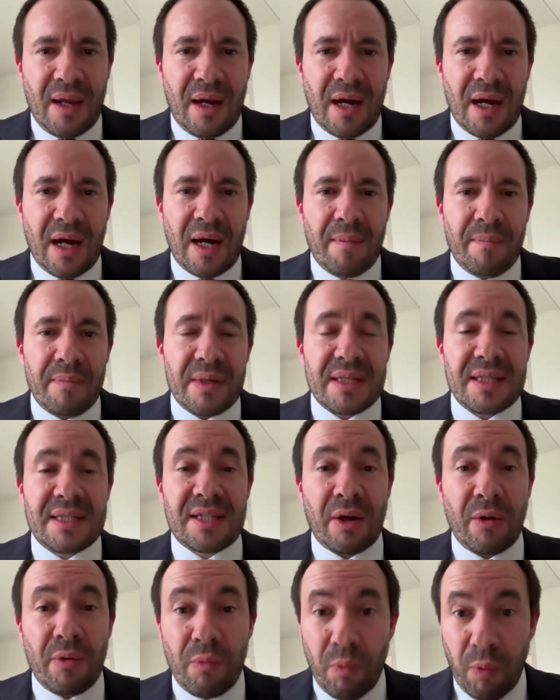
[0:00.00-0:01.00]
Um,
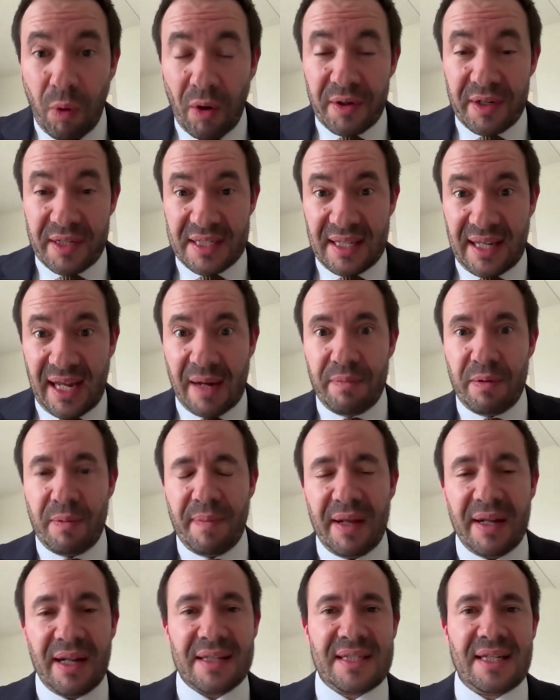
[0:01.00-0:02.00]
so what is the
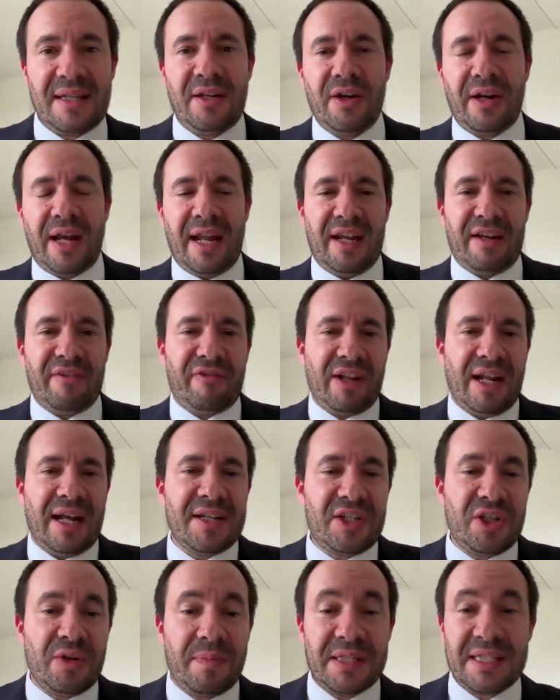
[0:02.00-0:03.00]
capability you're getting for
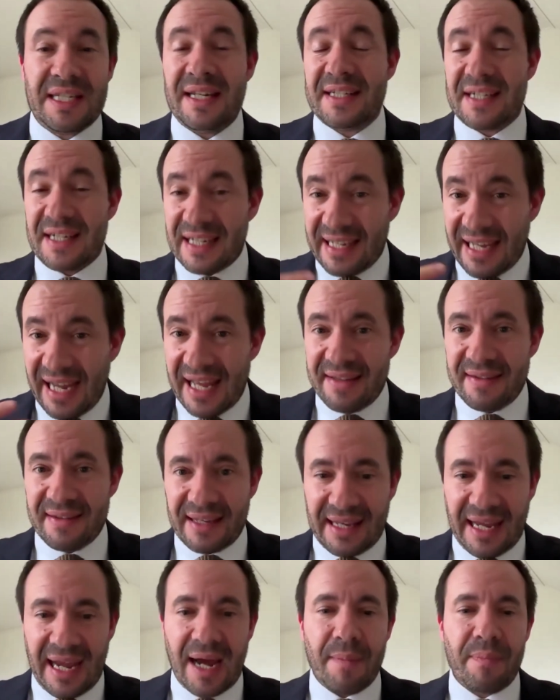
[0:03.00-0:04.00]
that two percent? And again, the
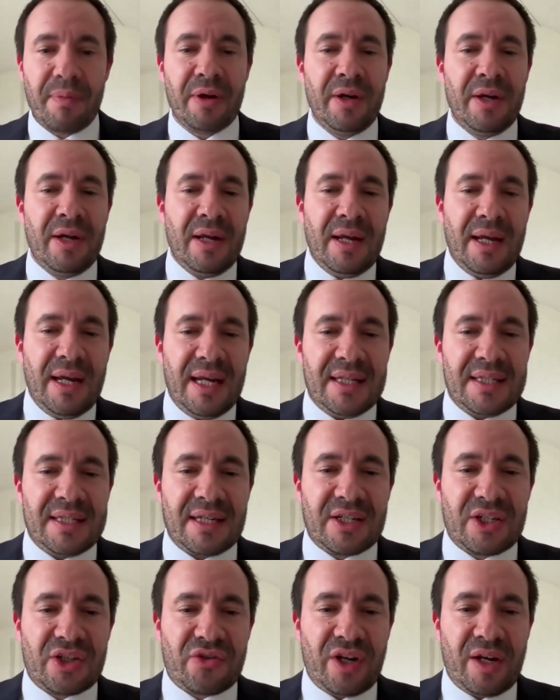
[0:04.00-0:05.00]
gap is
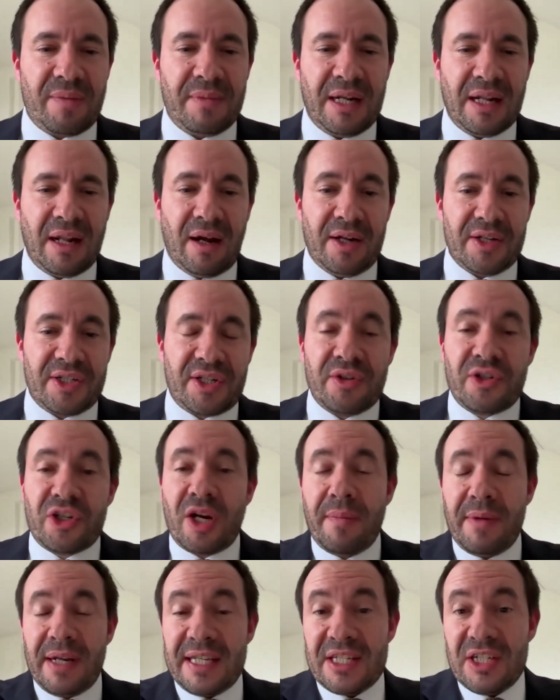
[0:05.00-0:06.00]
extremely large. So
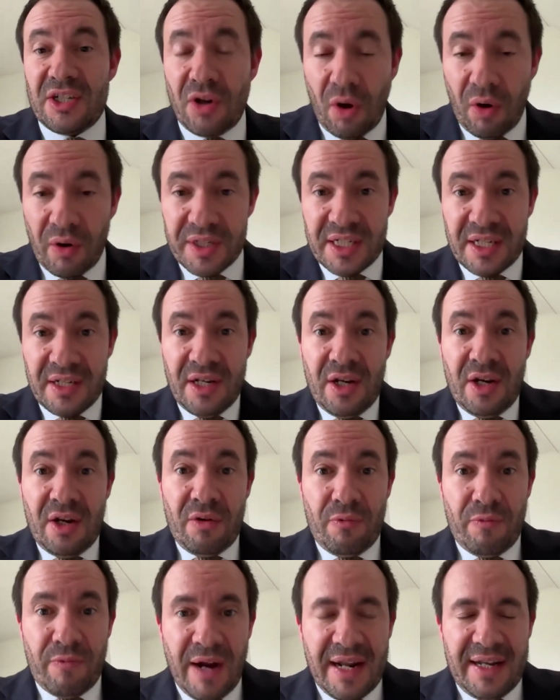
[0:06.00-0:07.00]
Germany's not
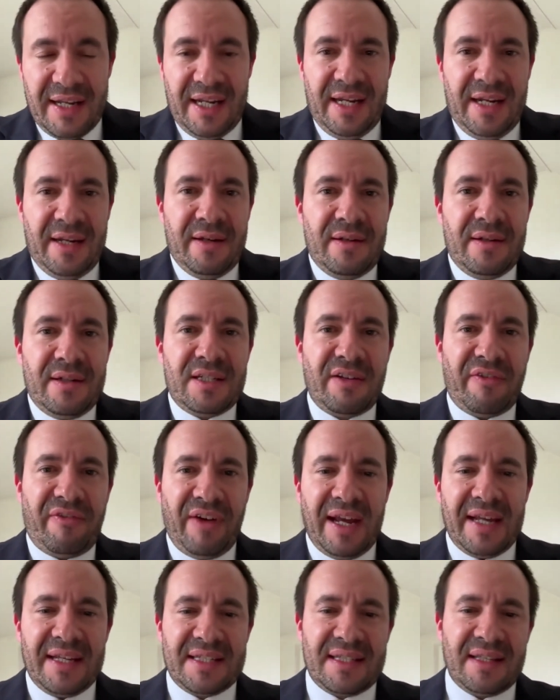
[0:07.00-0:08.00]
ready to
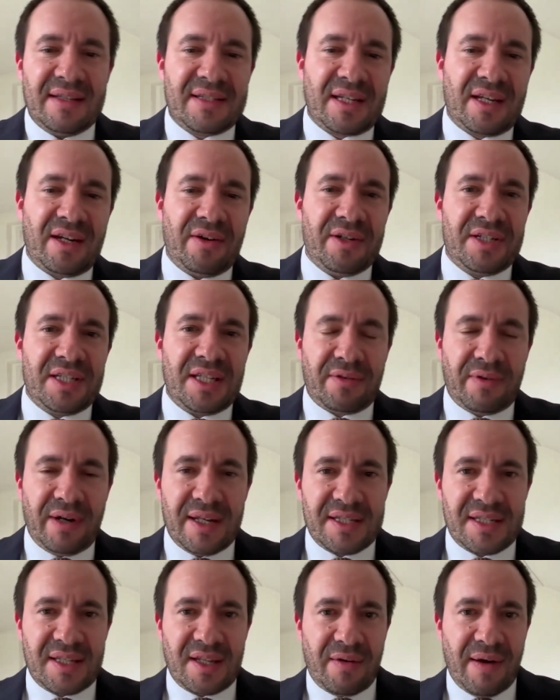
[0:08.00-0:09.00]
face the security
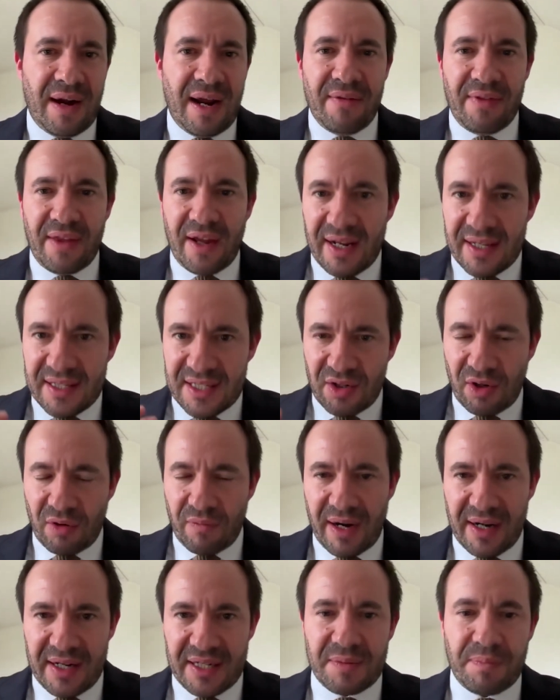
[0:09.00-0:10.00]
threats that are out there. It's not
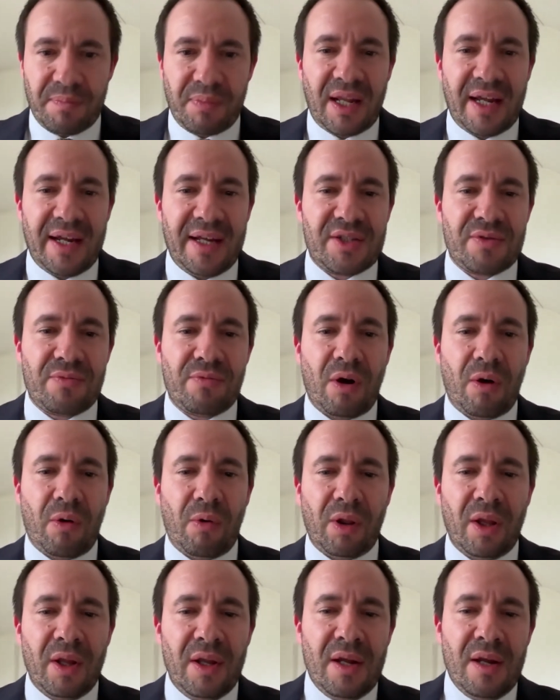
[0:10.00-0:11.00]
ready to play its
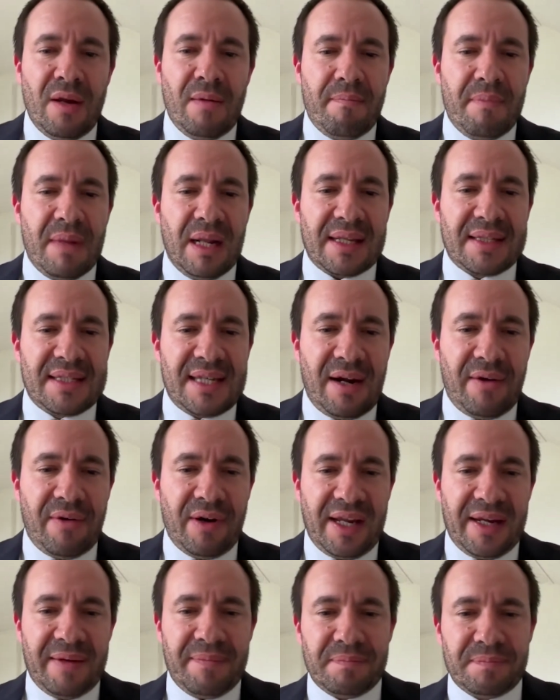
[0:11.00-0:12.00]
role
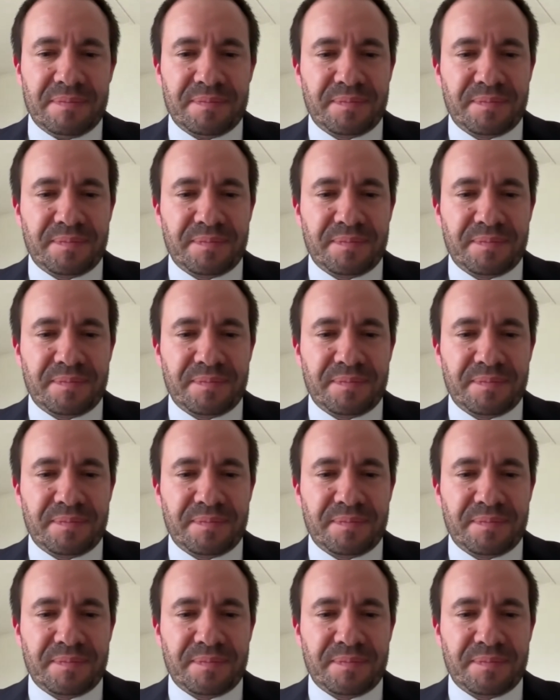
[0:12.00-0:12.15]
militarily.